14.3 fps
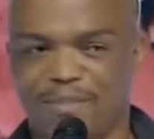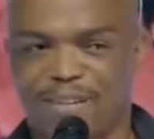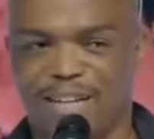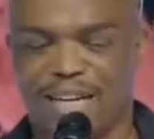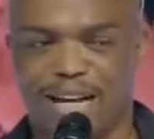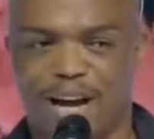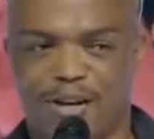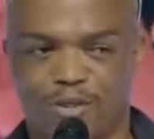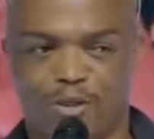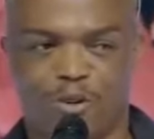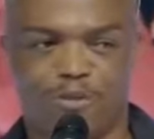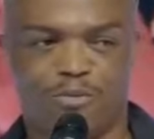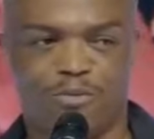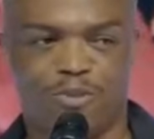run out
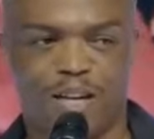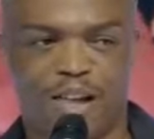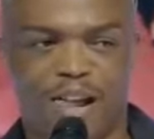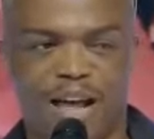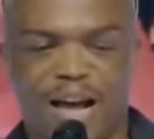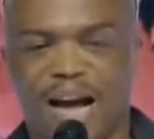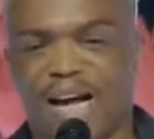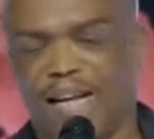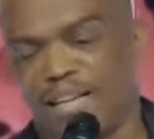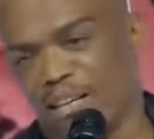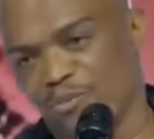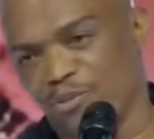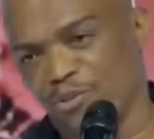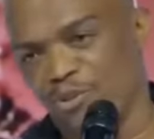of, I
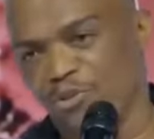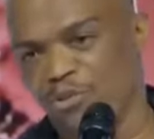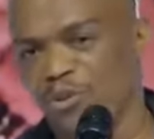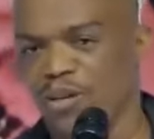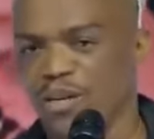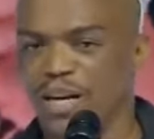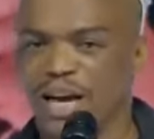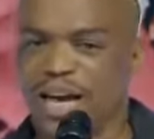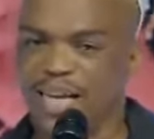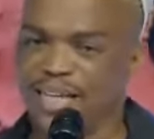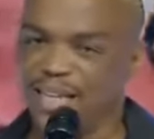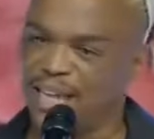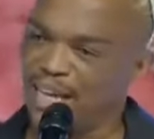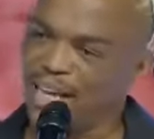love you, I
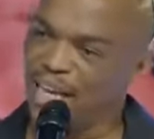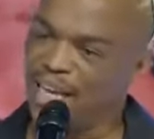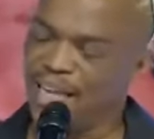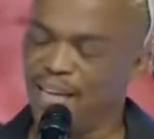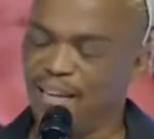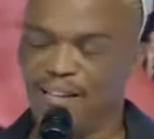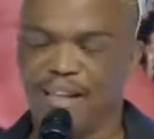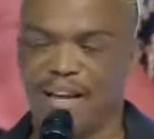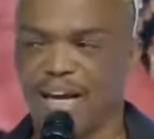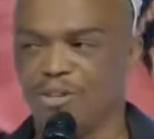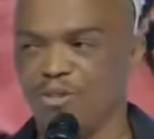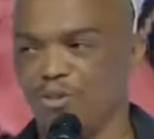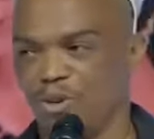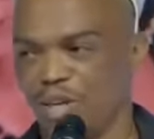care, are
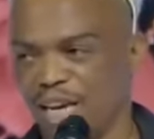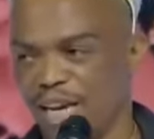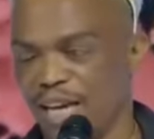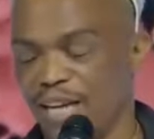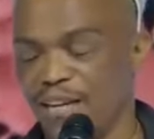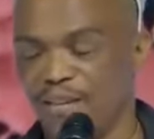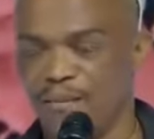you okay?